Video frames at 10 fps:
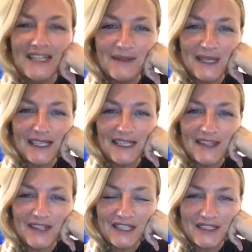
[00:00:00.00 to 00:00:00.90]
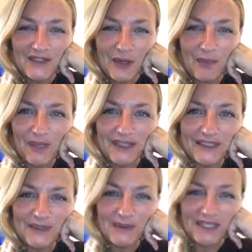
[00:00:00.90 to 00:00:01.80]
anyway, the topic
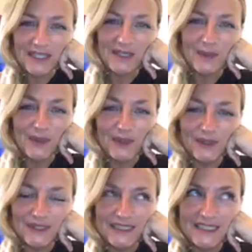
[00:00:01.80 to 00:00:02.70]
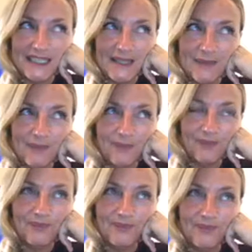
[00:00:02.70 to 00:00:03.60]
this week was um,